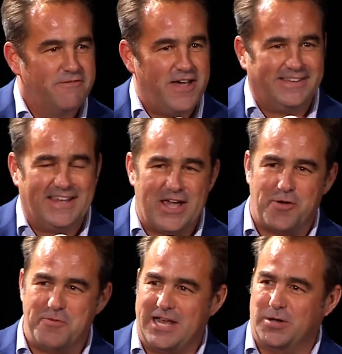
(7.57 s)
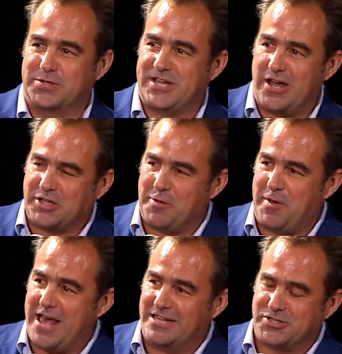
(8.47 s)
21 000 au Centre
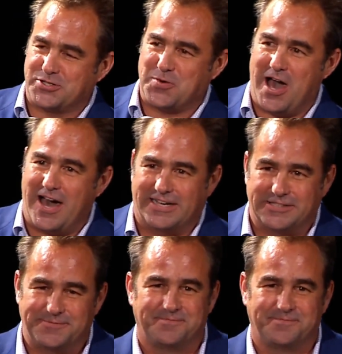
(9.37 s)
Bell ce soir.